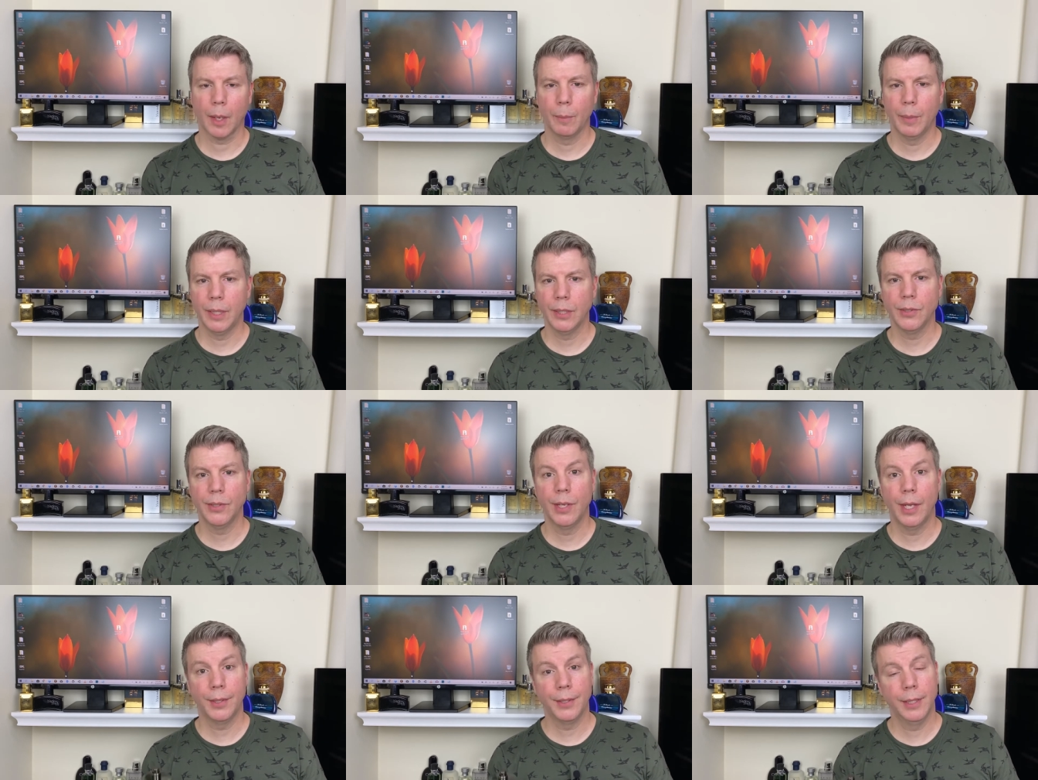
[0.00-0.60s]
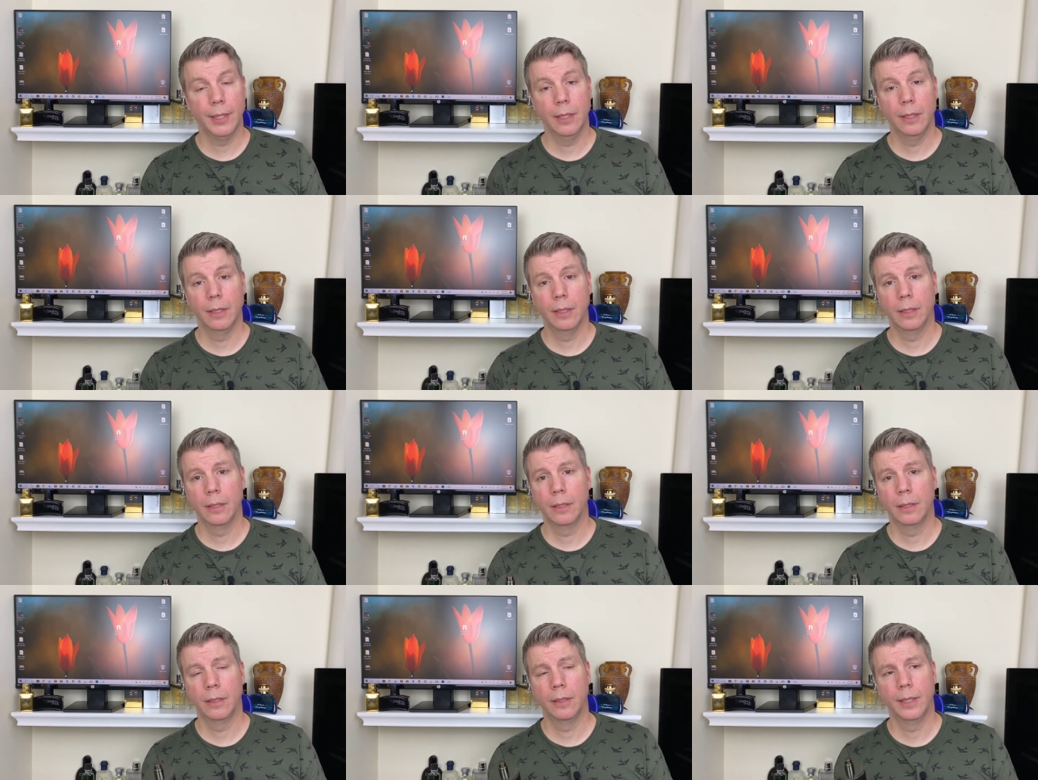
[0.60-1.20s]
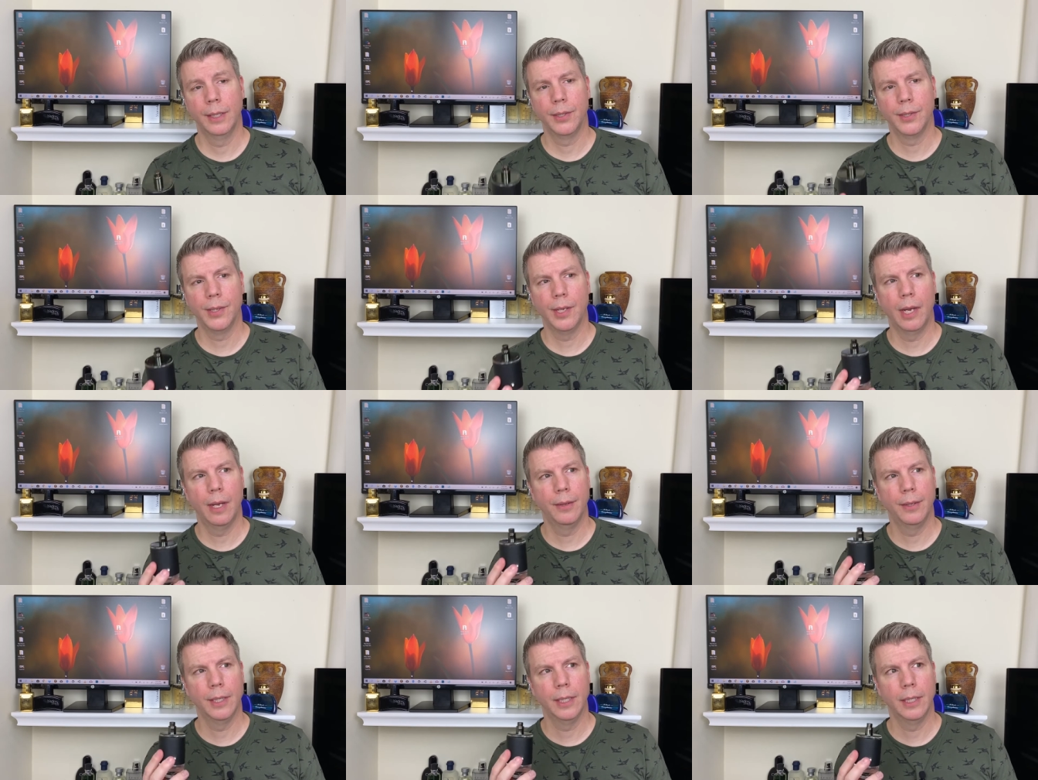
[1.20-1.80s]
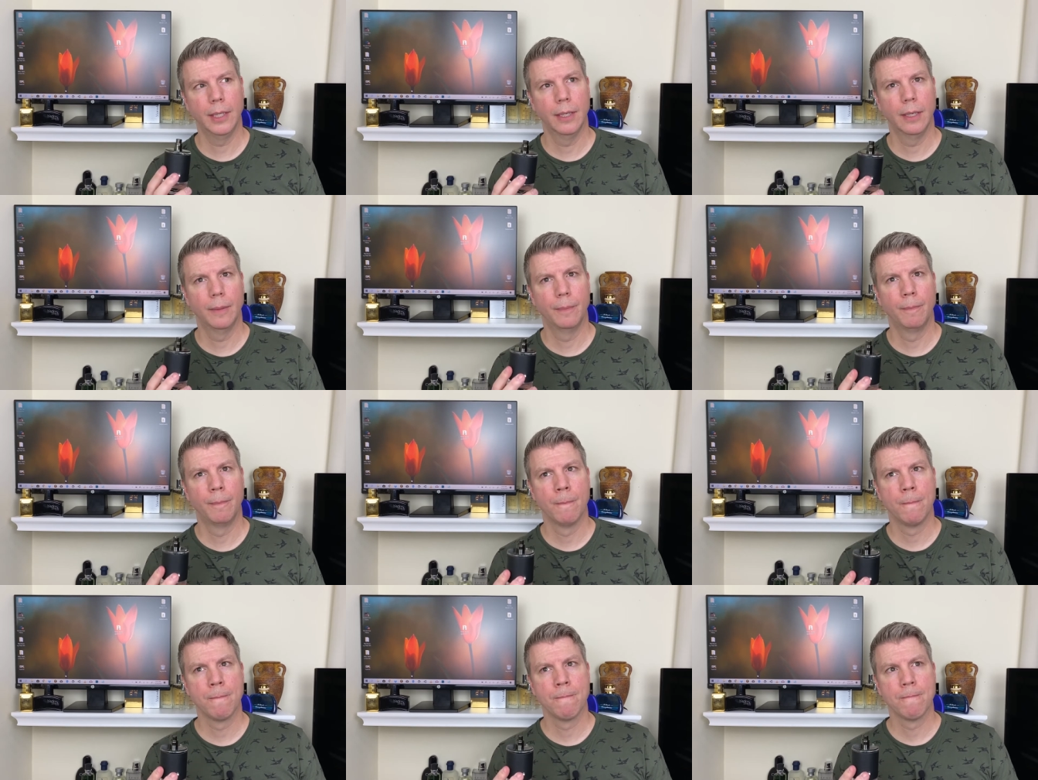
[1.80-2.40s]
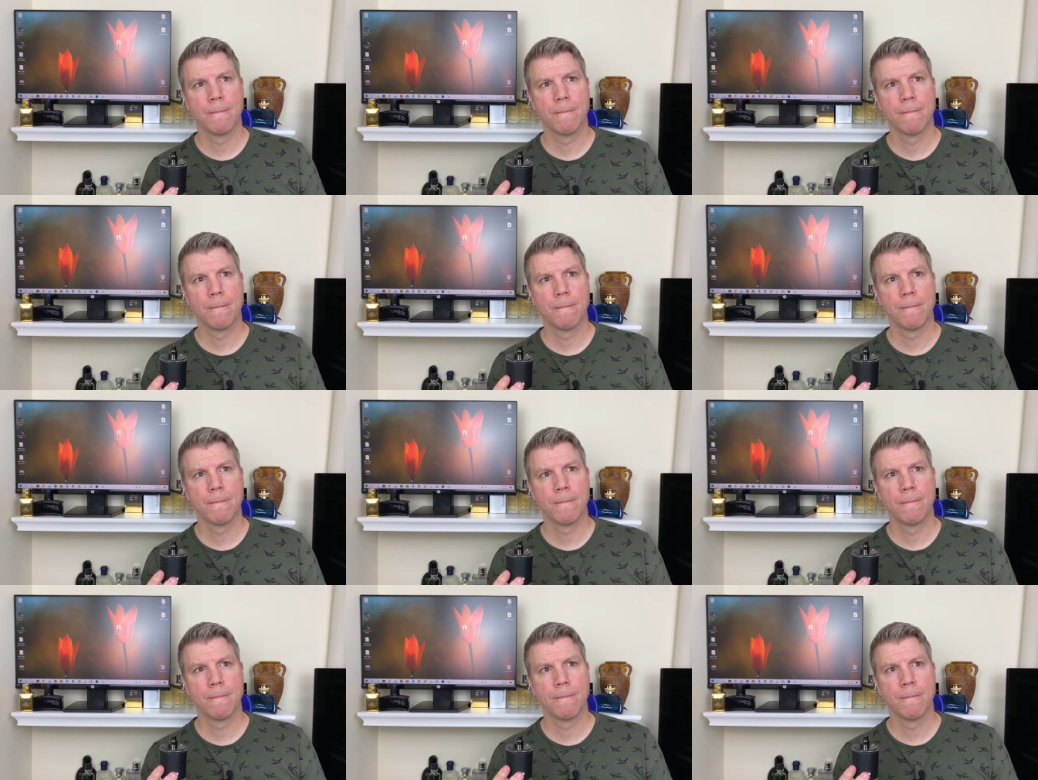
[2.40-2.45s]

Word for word: but it's not the, it's not the, um,